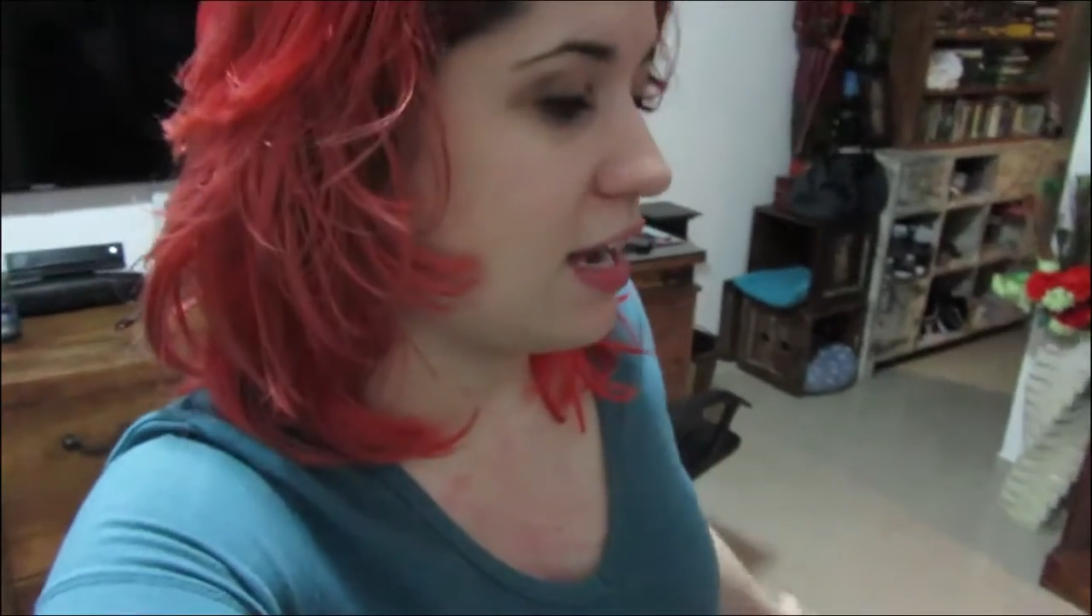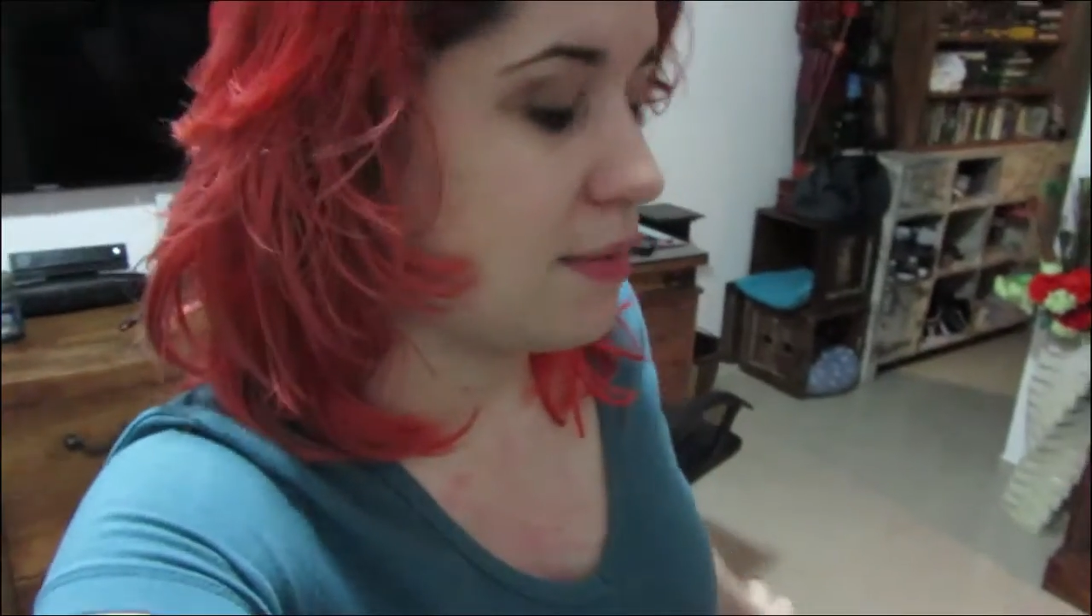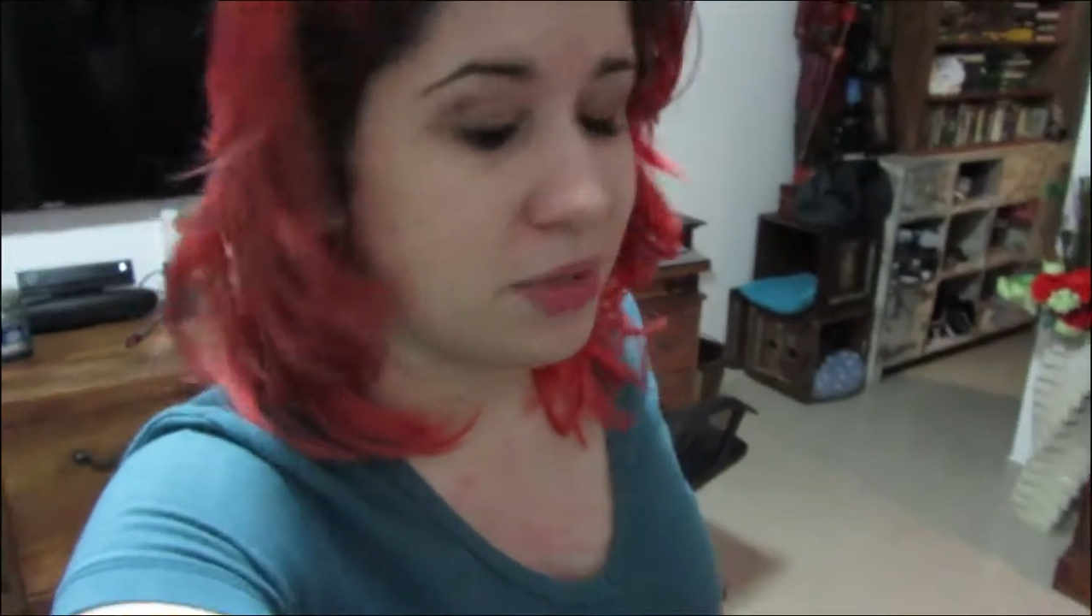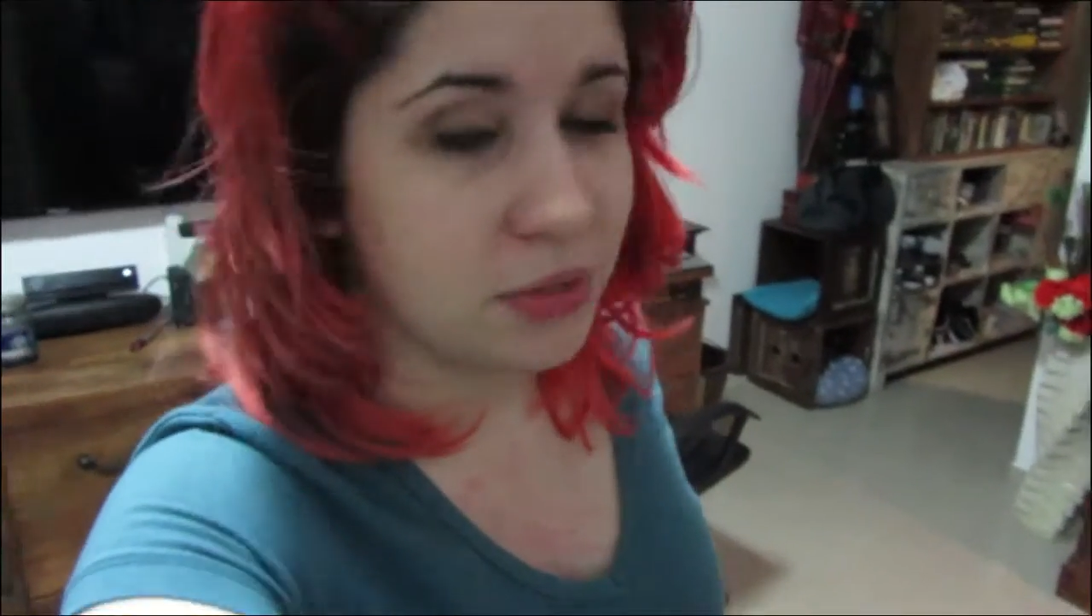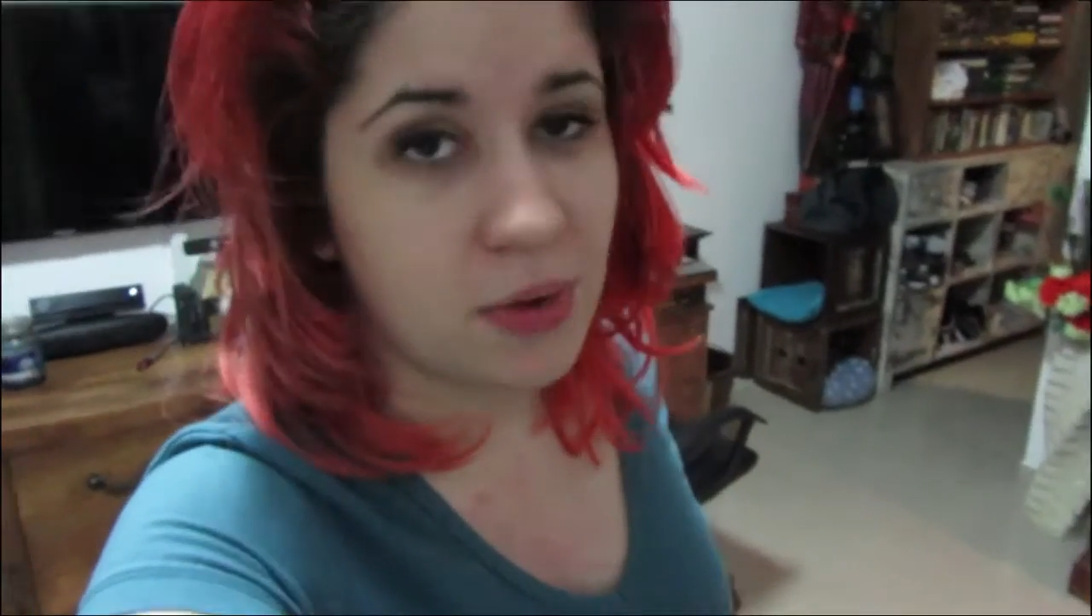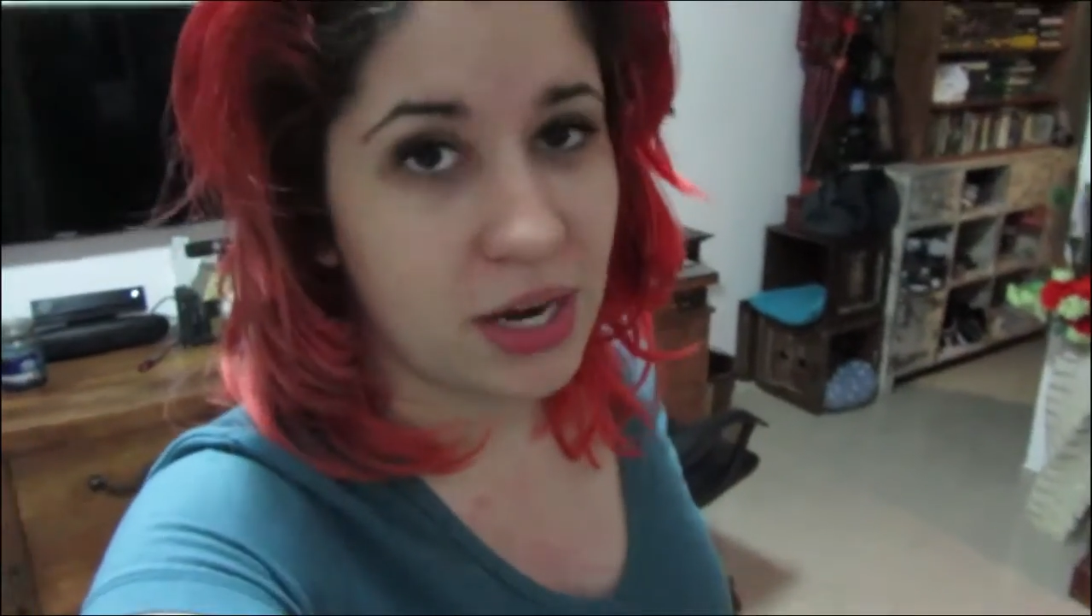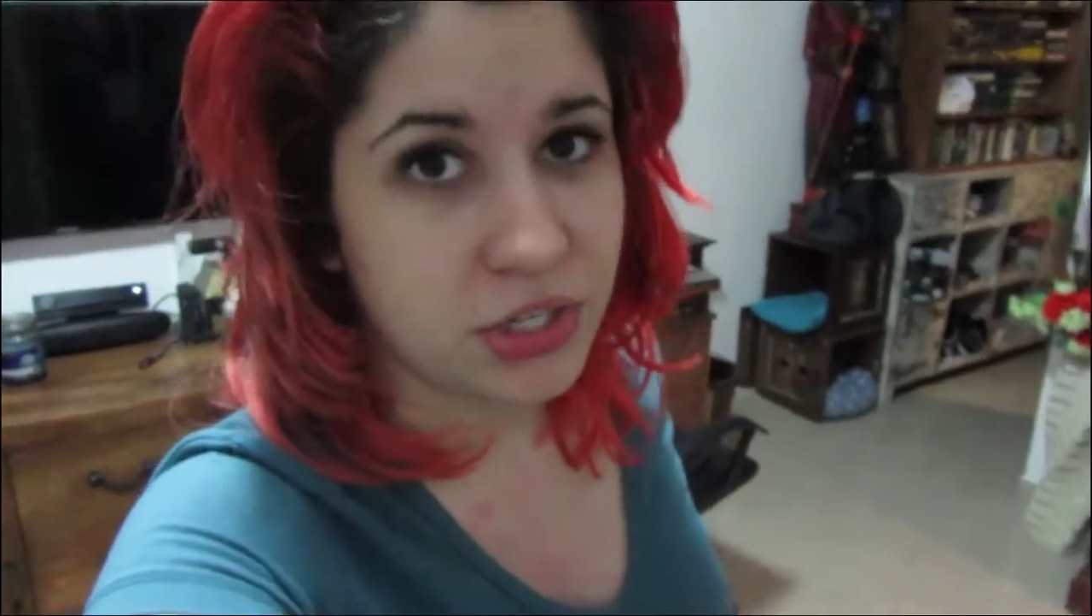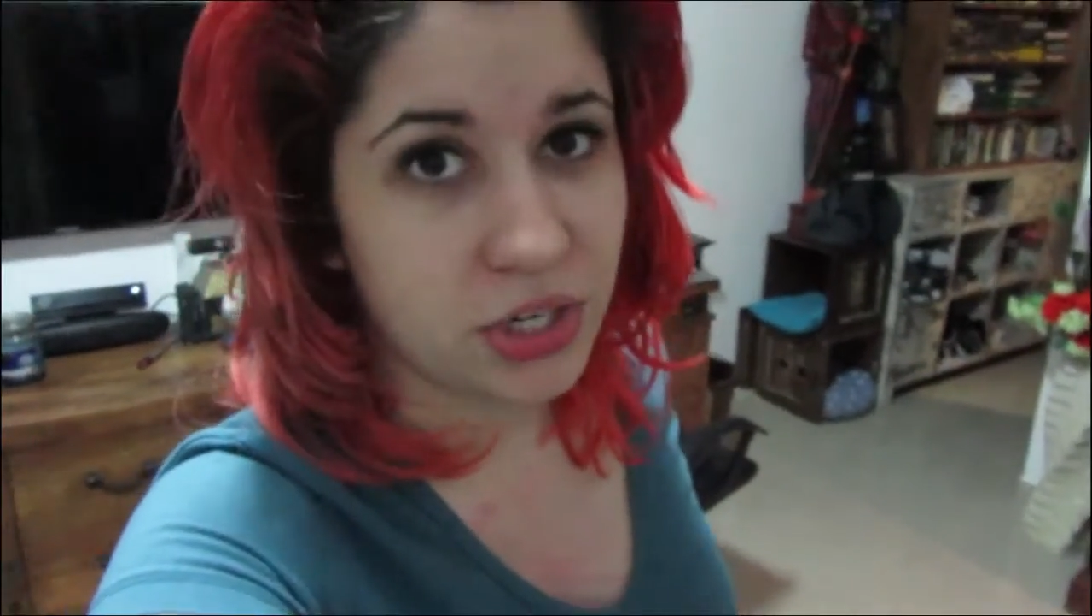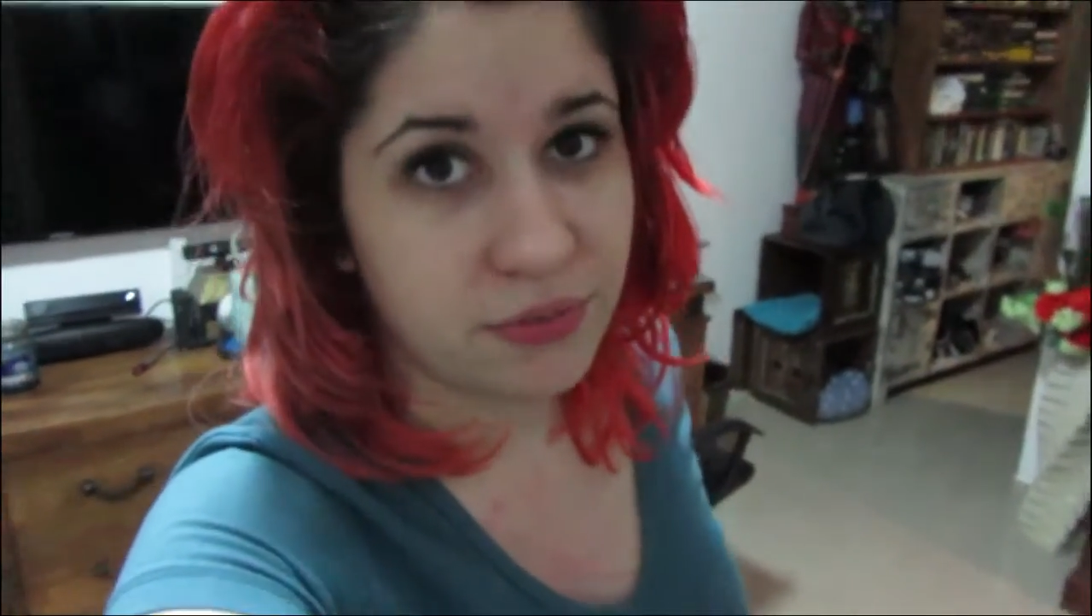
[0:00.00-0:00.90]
I'm not quite sure